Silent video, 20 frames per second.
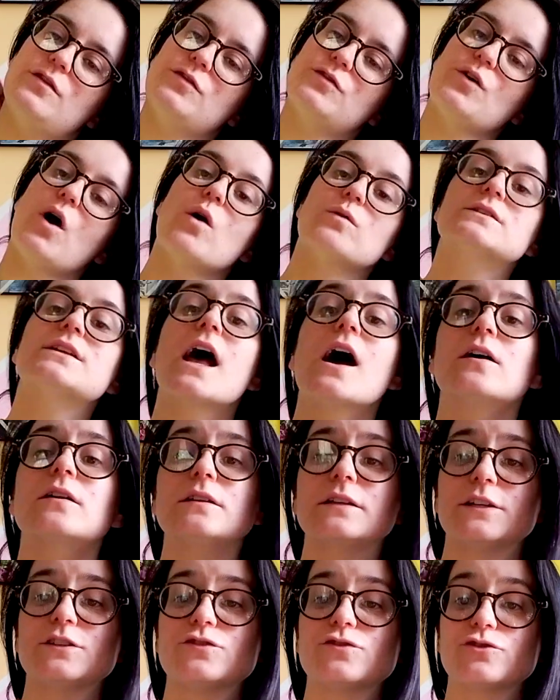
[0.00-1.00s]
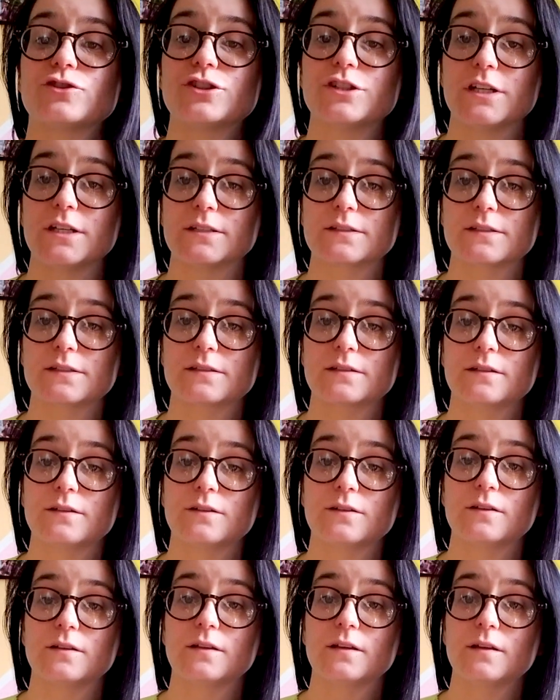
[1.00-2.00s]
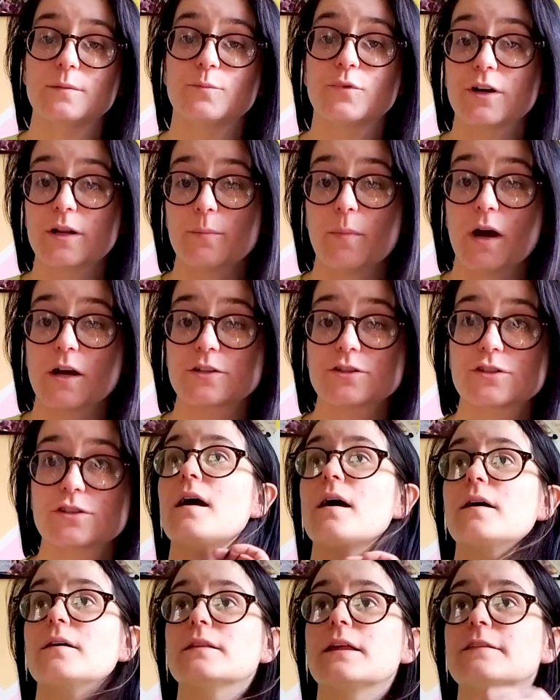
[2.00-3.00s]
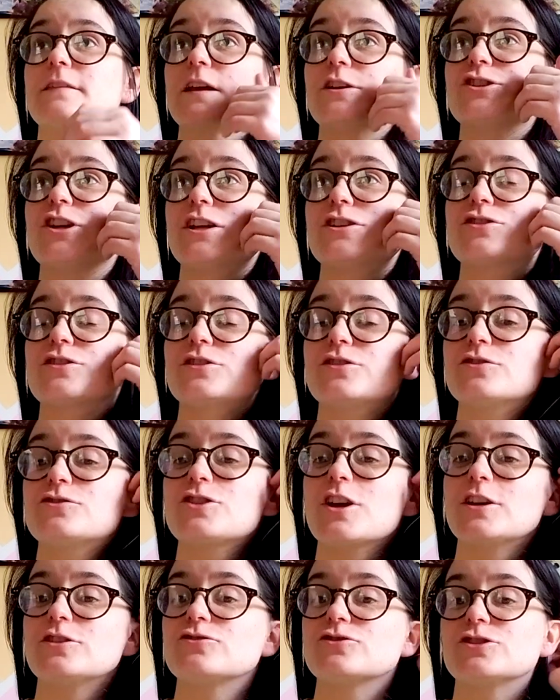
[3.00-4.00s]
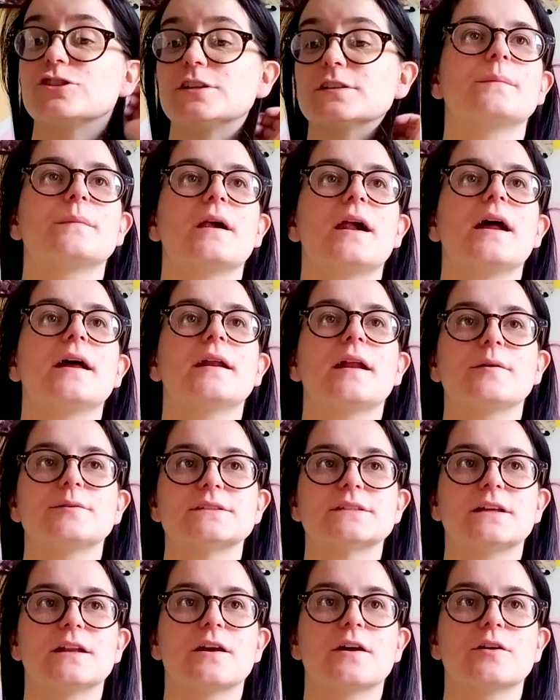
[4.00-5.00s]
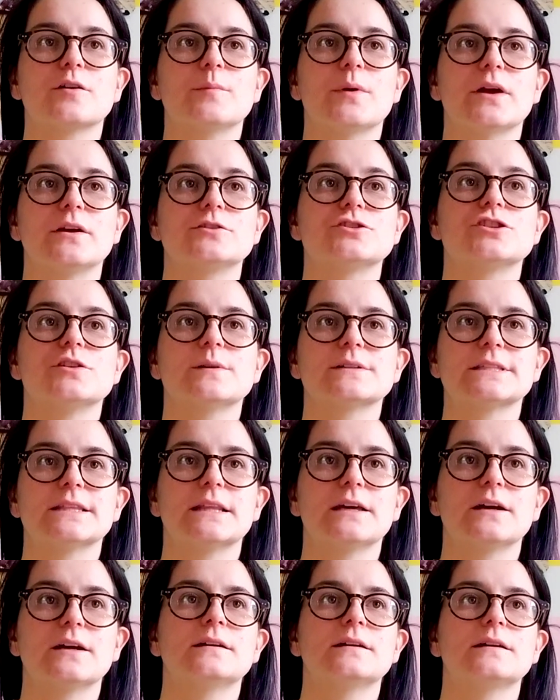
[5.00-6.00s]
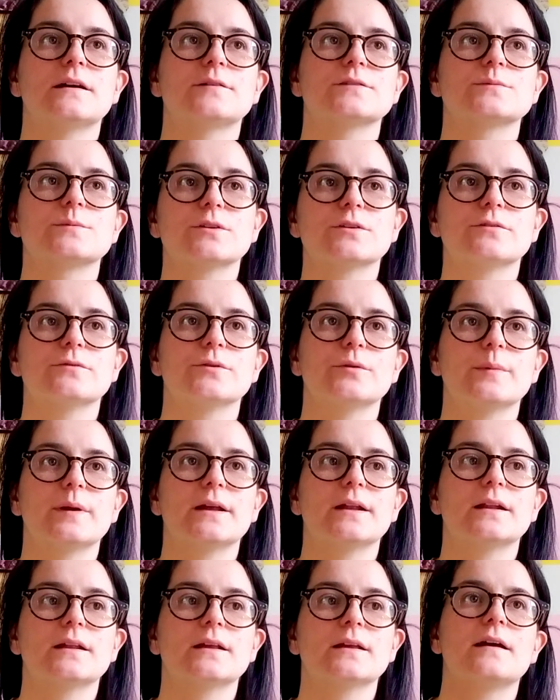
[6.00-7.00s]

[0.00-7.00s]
The hotel cleans your sheets, pretty much. Like they change your sheets. And I was sitting on her bed. She wasn't there. I was with her roommate.